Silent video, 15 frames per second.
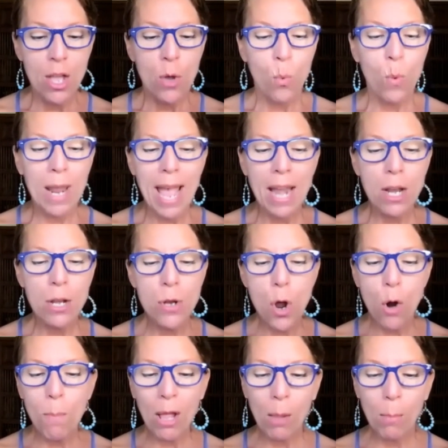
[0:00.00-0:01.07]
We had a
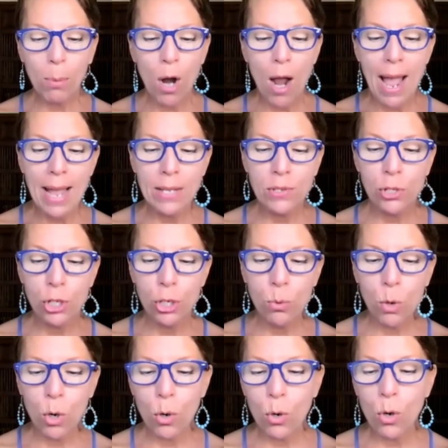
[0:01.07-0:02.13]
Nobel Prize
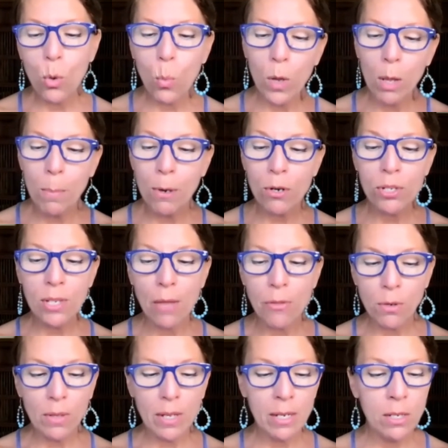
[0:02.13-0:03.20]
to Earl Wilbur
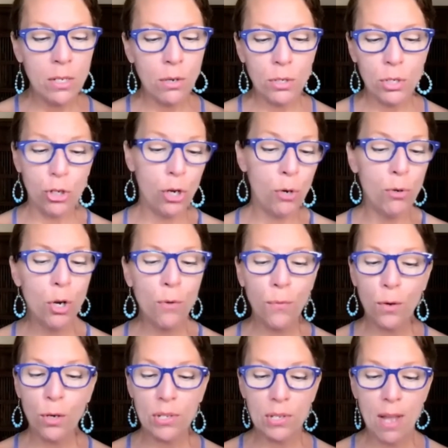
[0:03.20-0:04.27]
Sutherland Jr. for
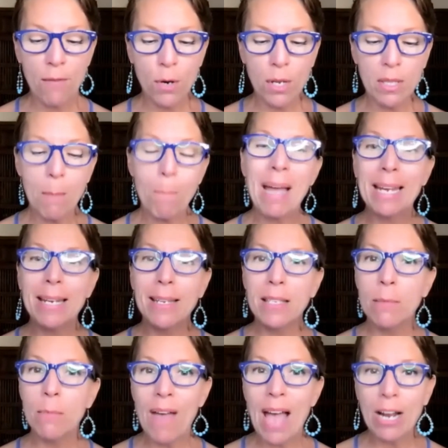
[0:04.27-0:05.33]
discovering the
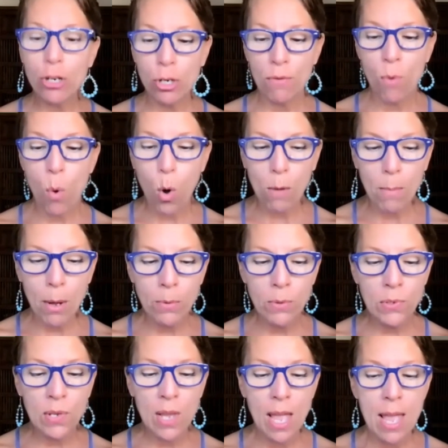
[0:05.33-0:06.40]
mechanism of action of
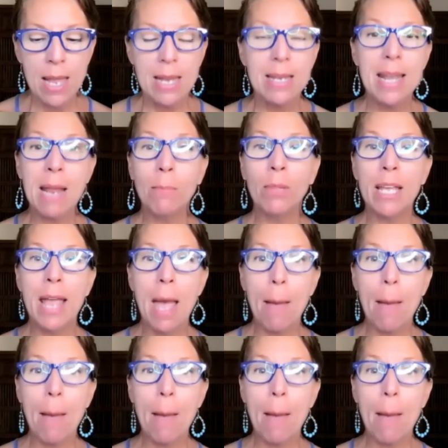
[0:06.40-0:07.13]
hormones, namely